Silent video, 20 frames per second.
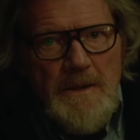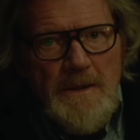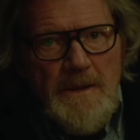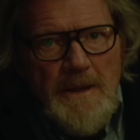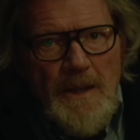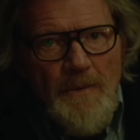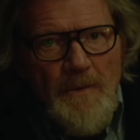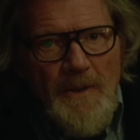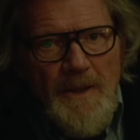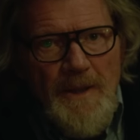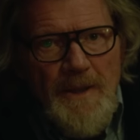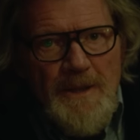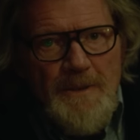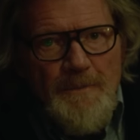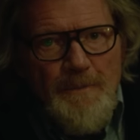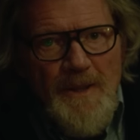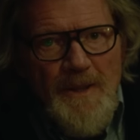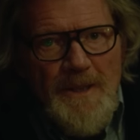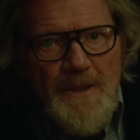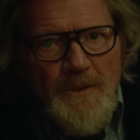he reveals that
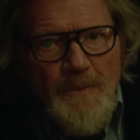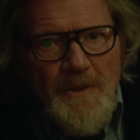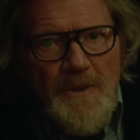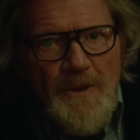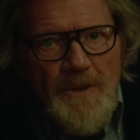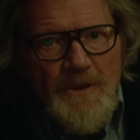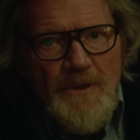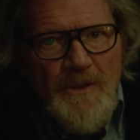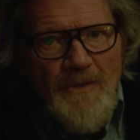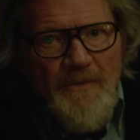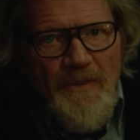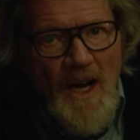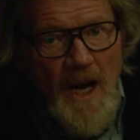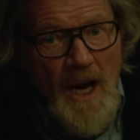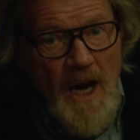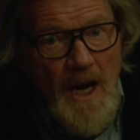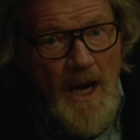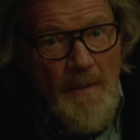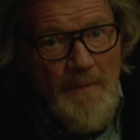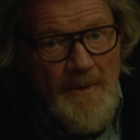he's been creating a walrus
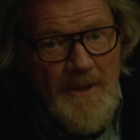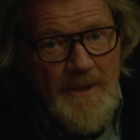suit.